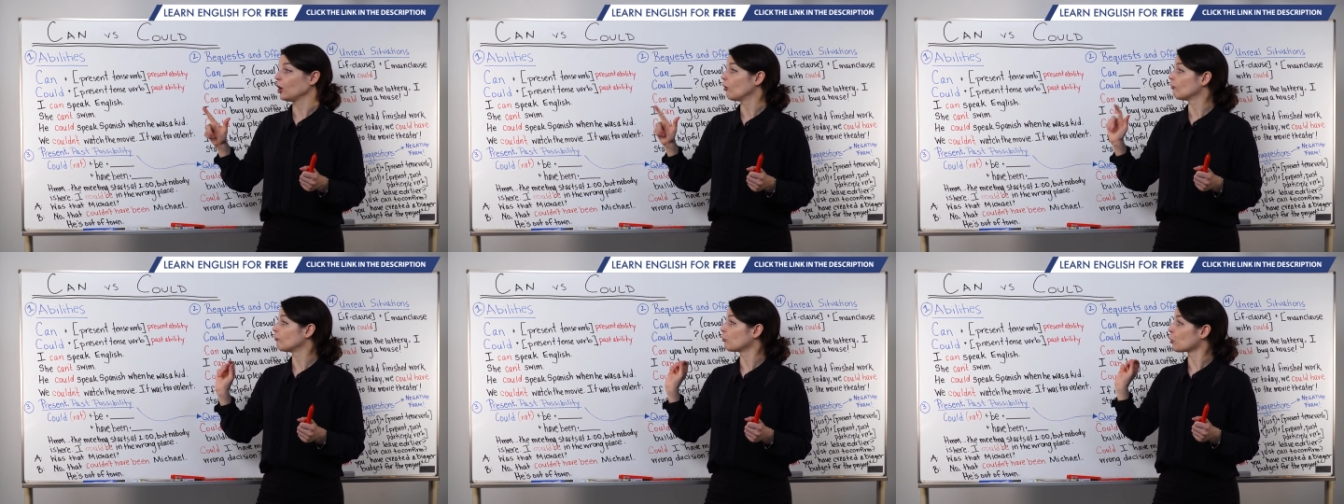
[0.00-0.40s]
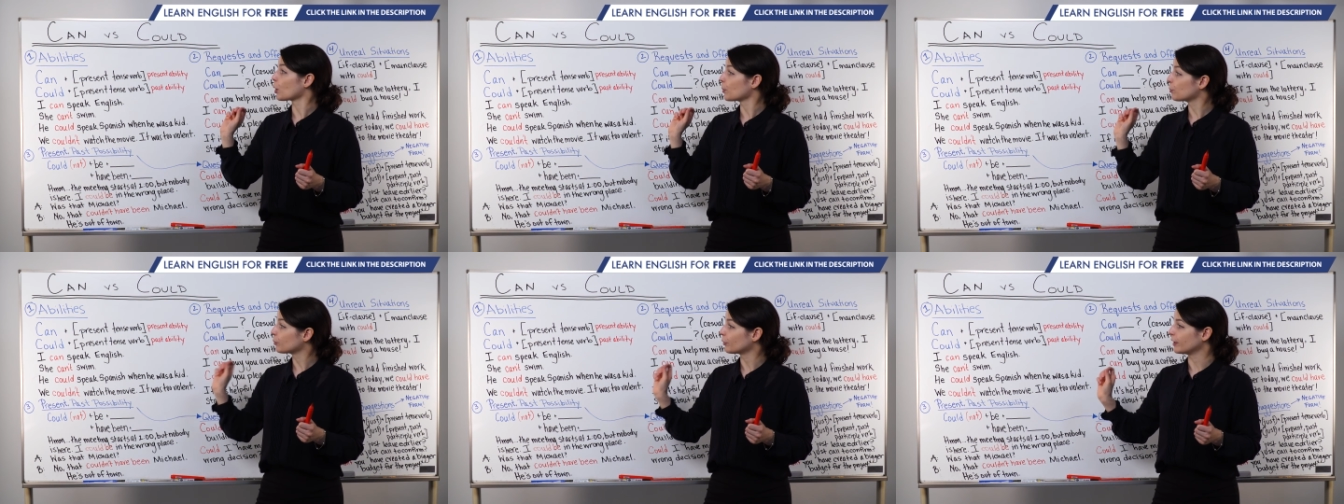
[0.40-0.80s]
for
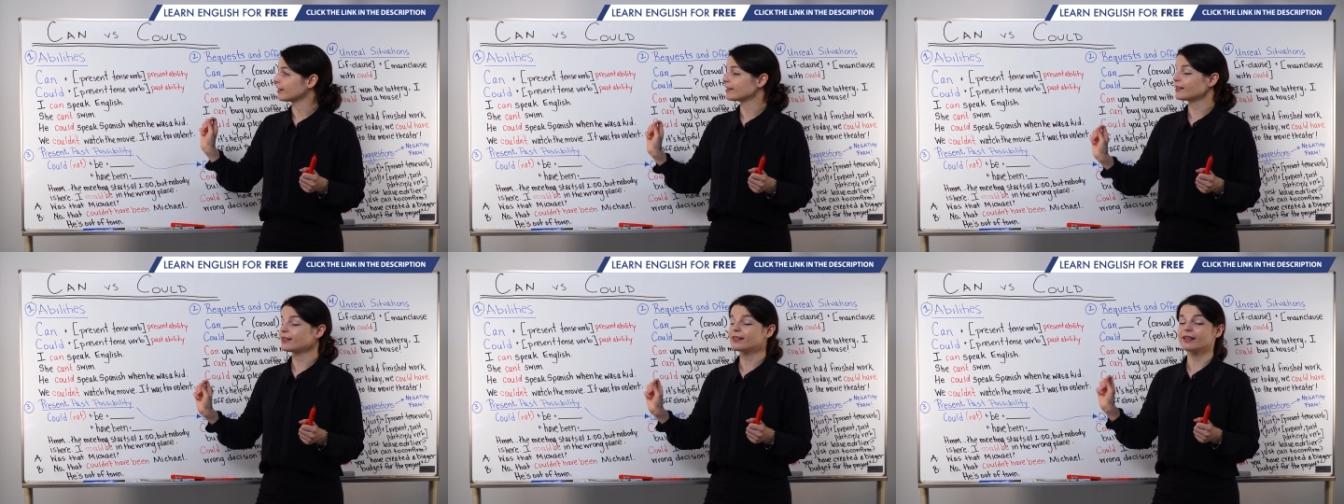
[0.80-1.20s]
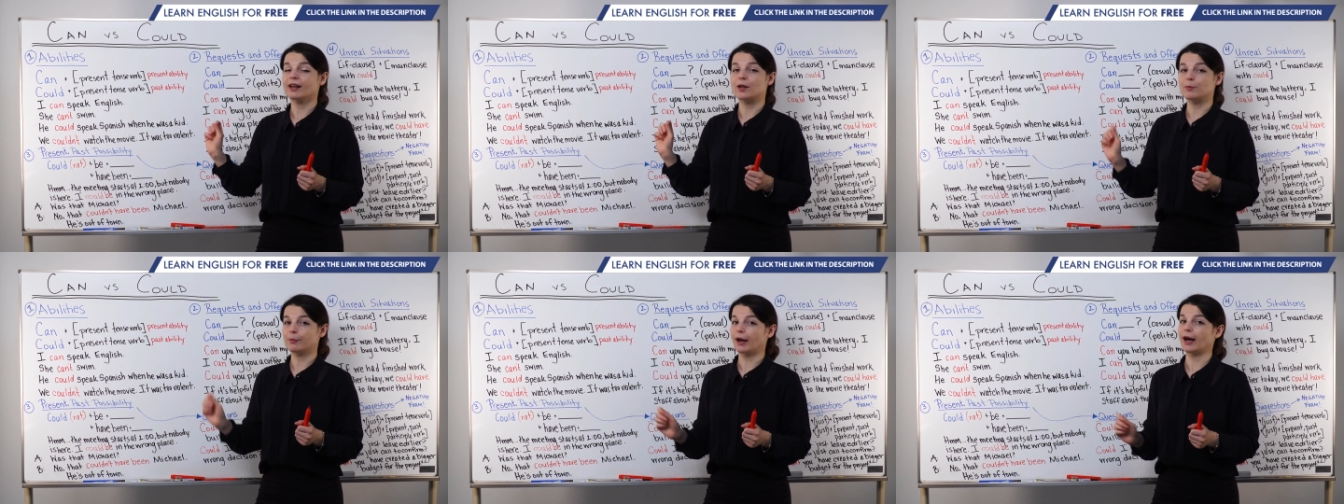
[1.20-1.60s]
present
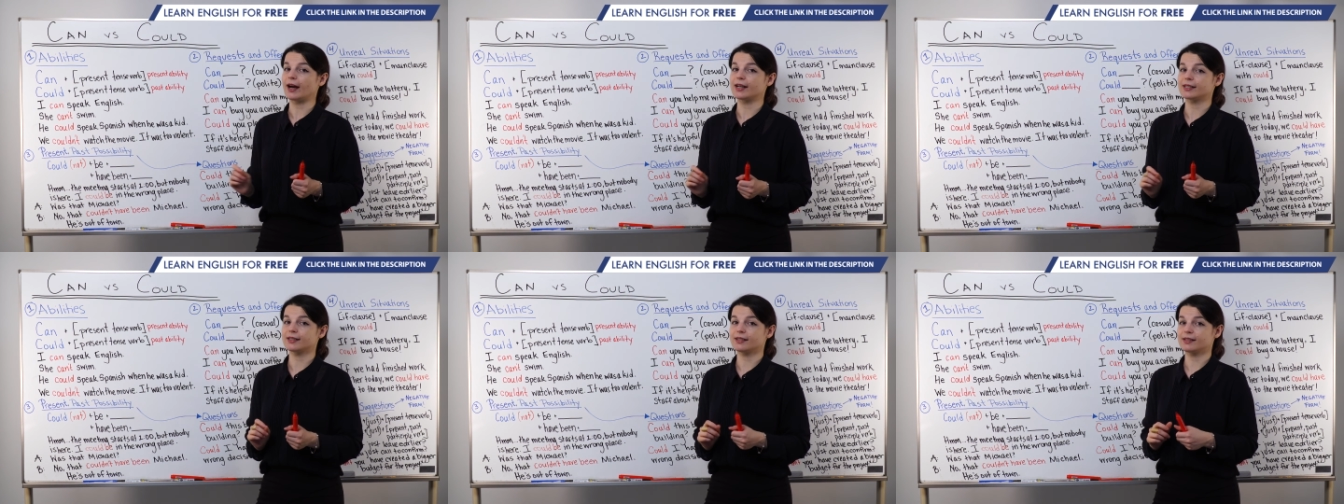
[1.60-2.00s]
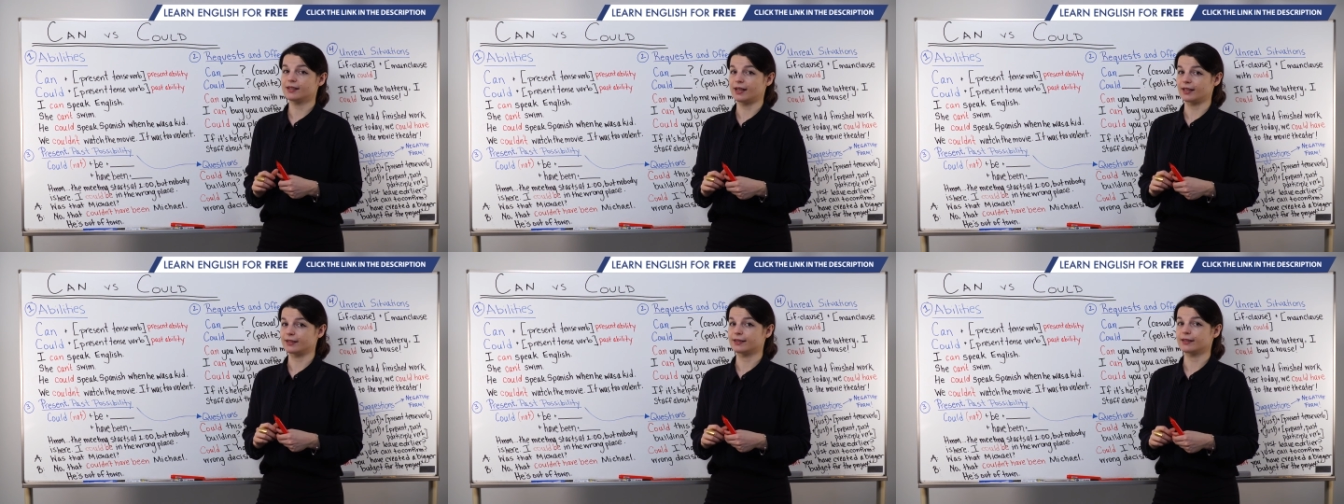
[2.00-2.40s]
and past
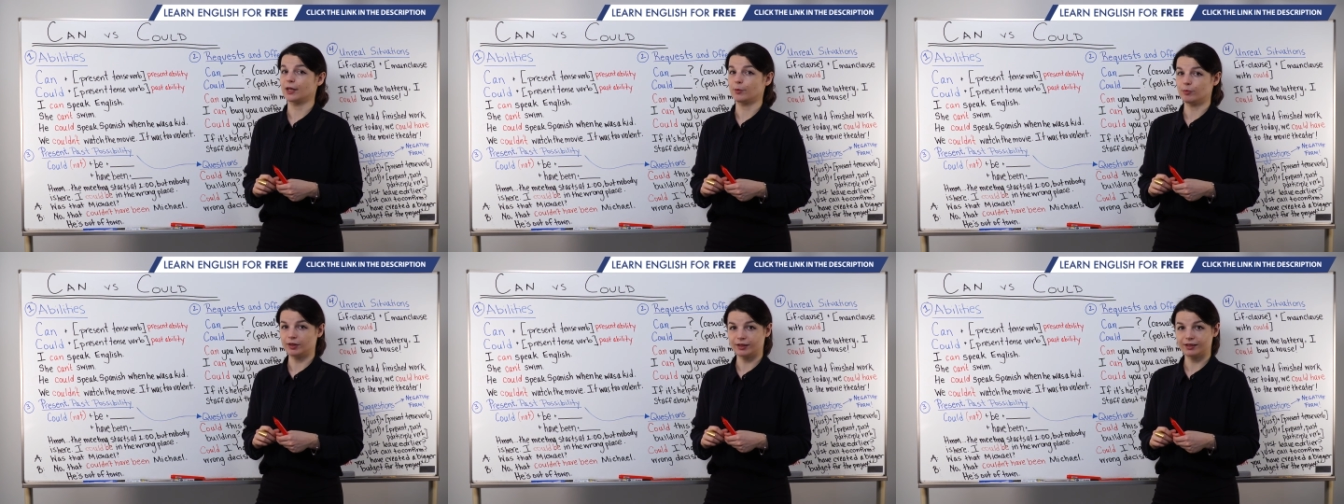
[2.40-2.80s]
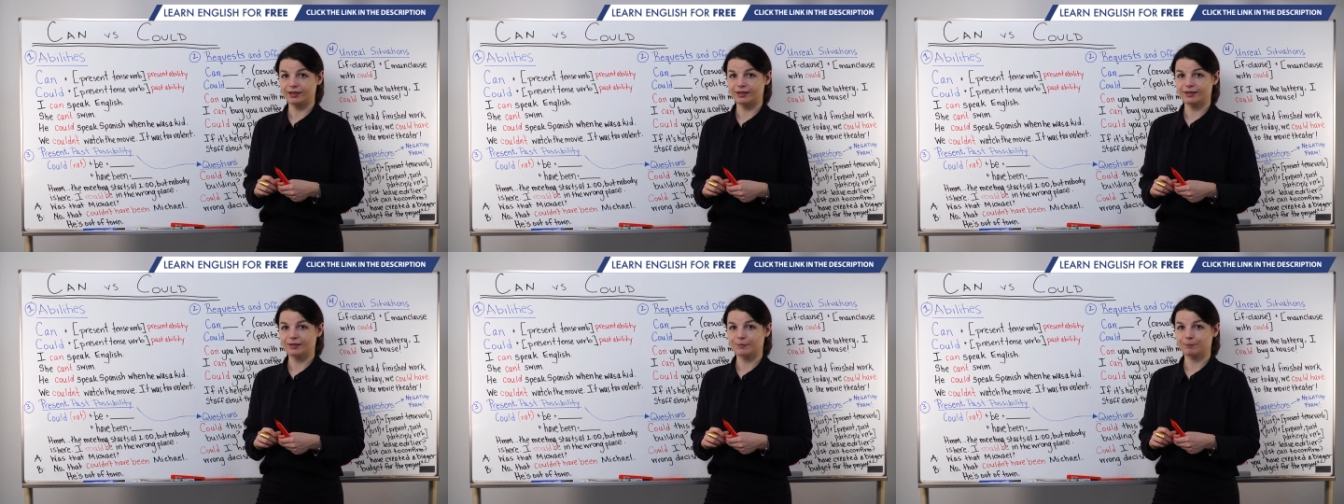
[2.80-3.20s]
tense
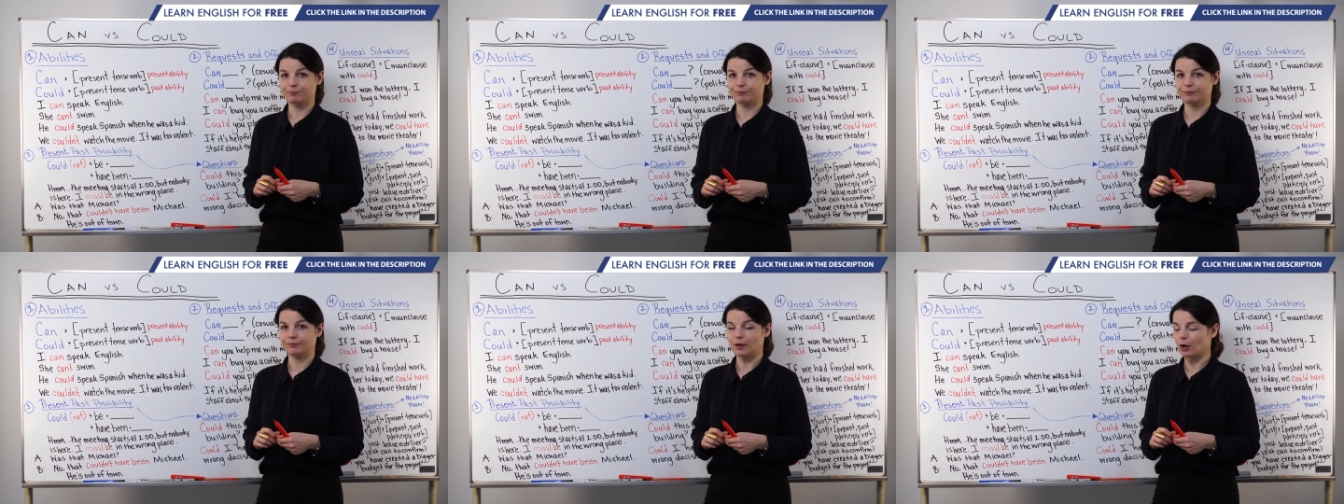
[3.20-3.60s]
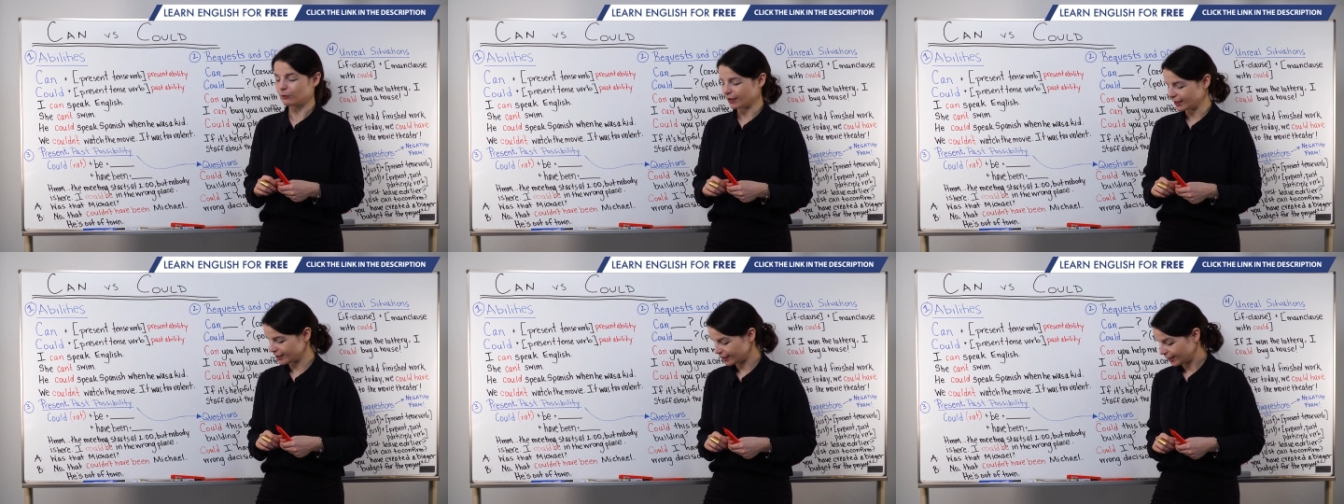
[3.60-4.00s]
abilities. All
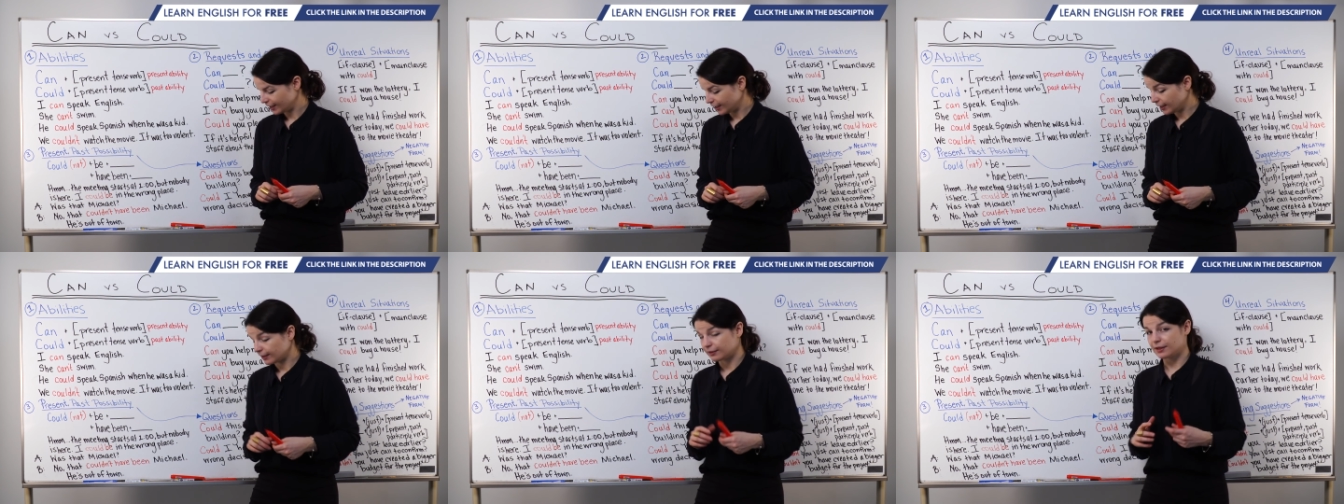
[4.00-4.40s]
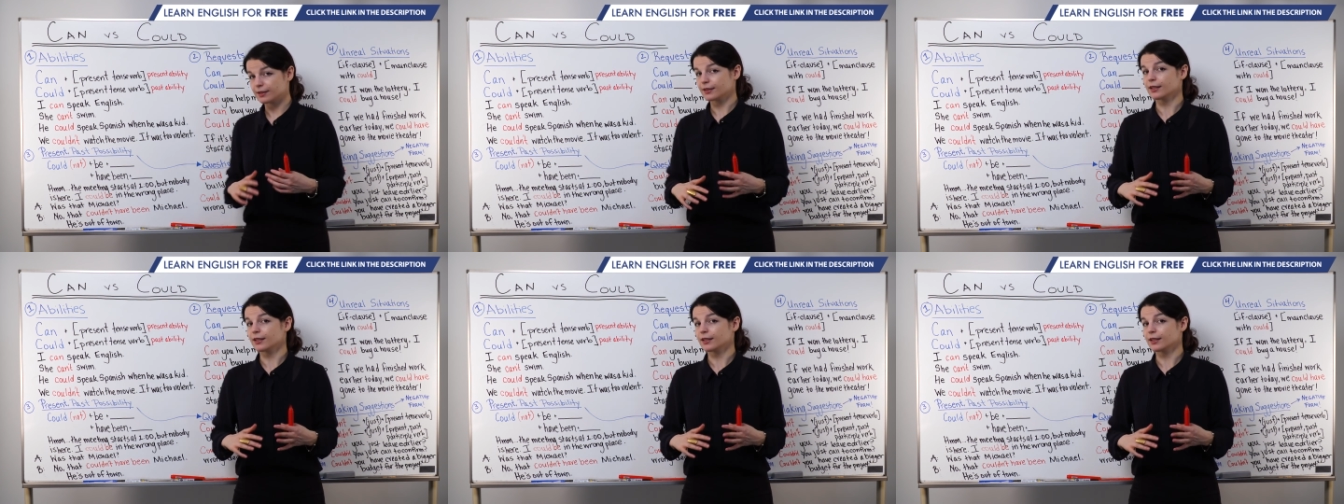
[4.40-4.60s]
right, let's